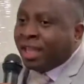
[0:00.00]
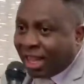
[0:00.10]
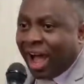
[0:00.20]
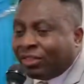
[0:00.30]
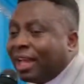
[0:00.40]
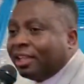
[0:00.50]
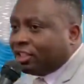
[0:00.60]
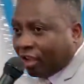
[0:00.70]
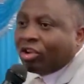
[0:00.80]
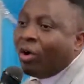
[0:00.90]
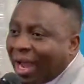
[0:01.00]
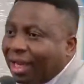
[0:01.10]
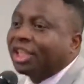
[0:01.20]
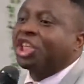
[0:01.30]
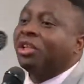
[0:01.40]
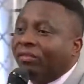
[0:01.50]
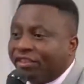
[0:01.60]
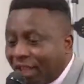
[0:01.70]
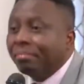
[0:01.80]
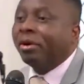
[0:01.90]
Now there is a coalition of
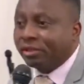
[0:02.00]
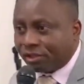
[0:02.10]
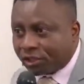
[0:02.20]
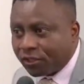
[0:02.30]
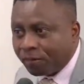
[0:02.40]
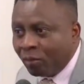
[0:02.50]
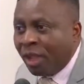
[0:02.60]
demons.